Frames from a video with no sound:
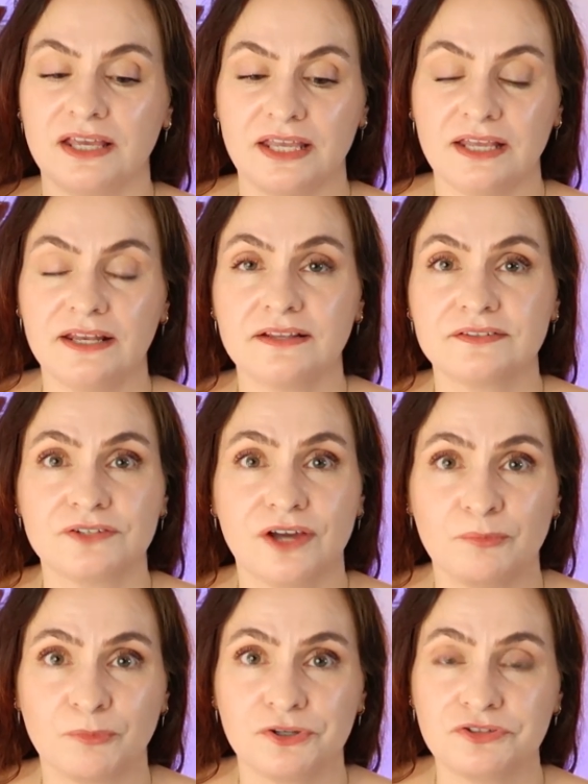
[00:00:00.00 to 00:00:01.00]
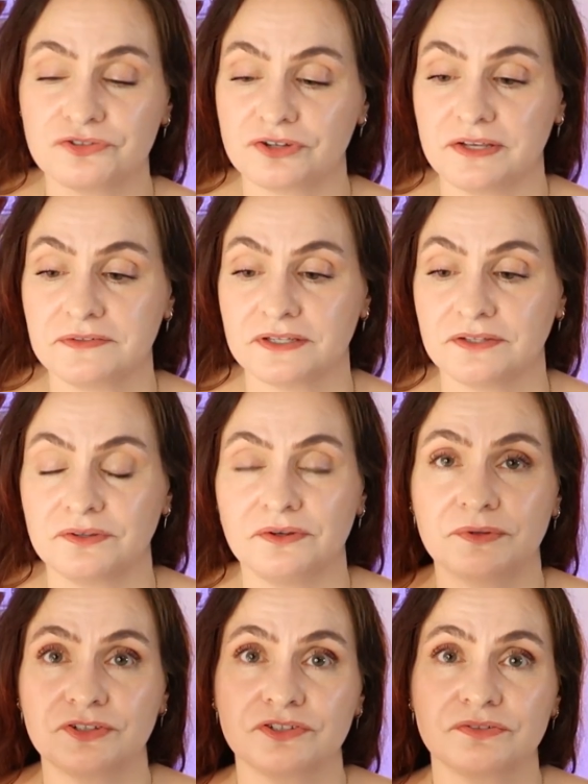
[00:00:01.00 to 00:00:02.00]
It is not moisturizing though,
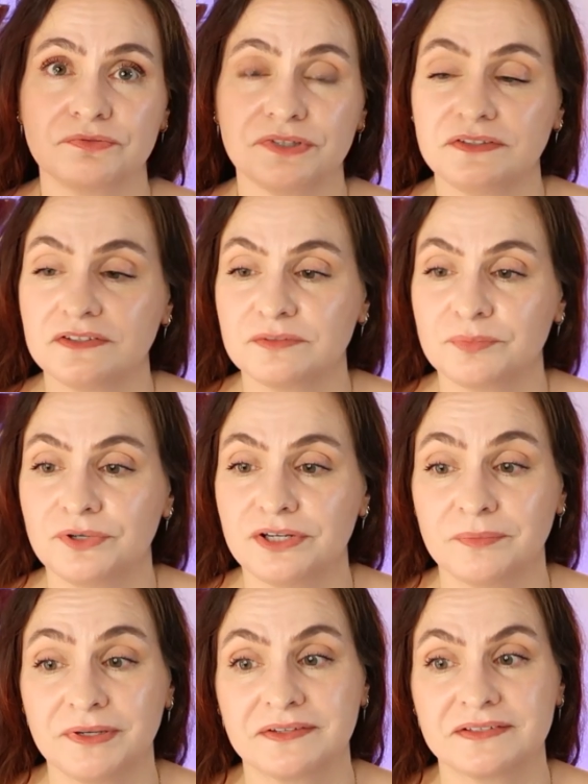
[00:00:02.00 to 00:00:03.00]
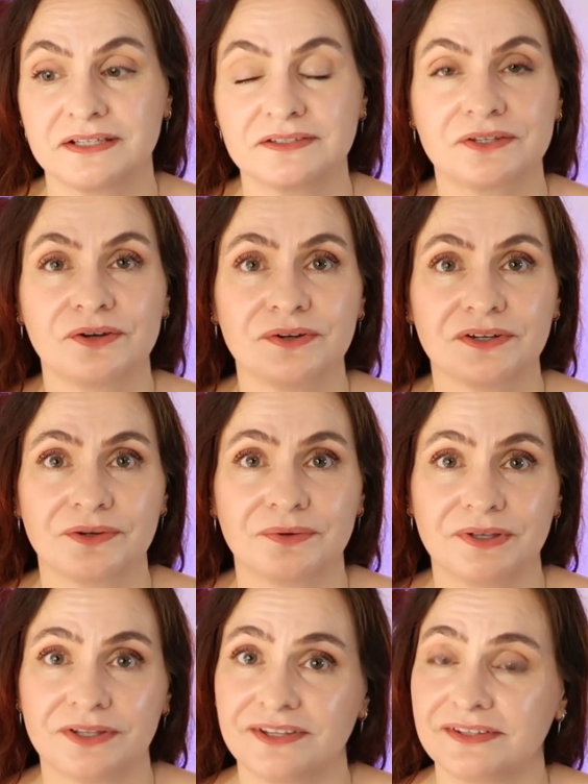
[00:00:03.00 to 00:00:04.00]
which is really disappointing because it has coconut
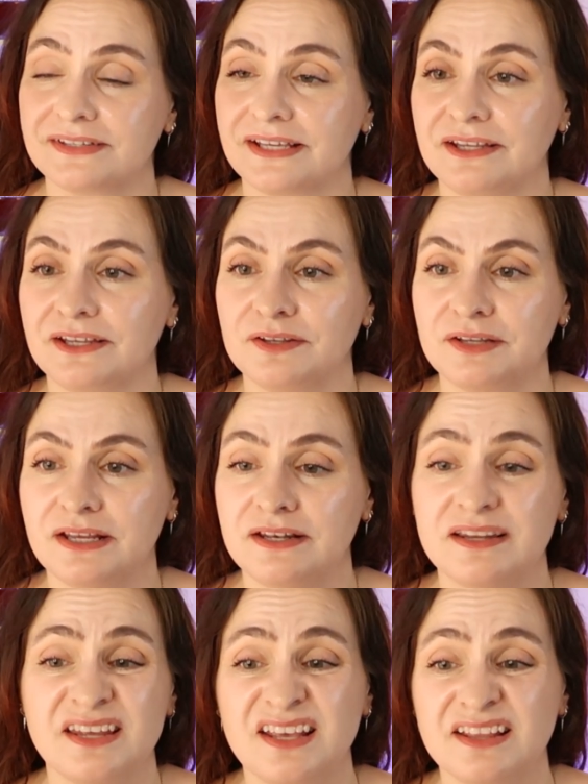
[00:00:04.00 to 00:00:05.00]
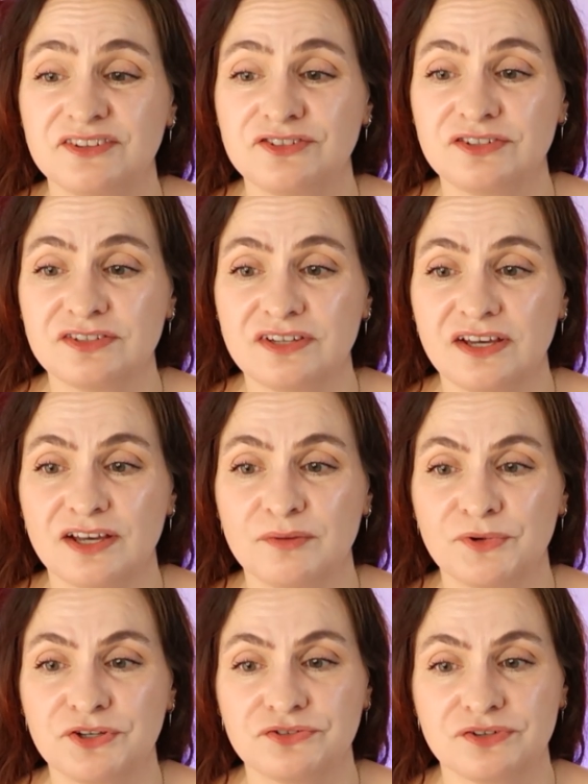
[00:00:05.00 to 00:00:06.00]
oil in it, and there's just not a
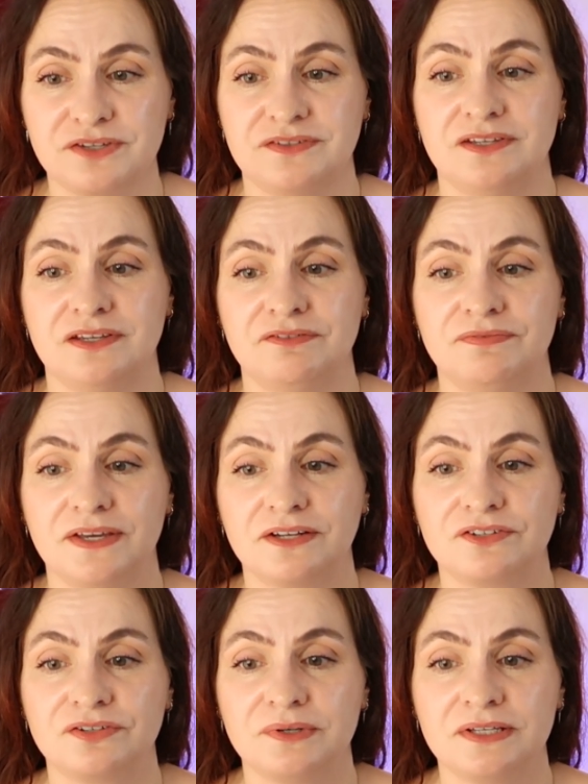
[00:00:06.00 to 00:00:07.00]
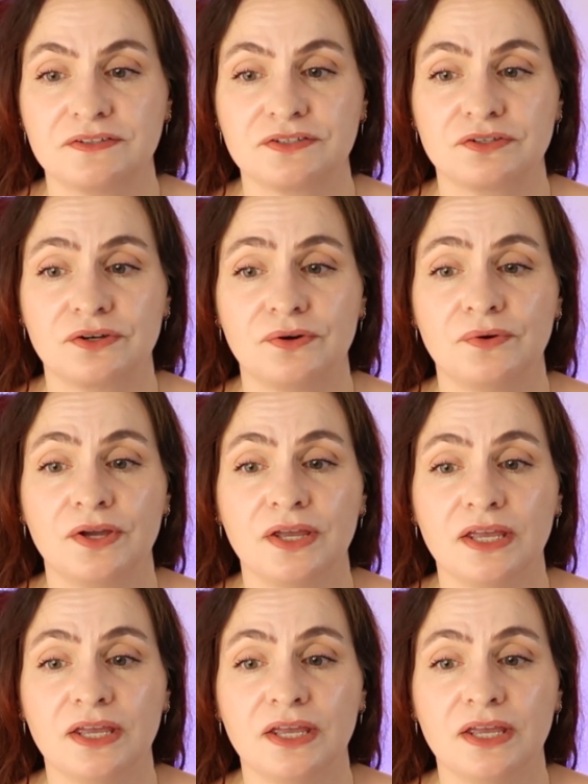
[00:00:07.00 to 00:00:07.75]
moisturizing effect to it. So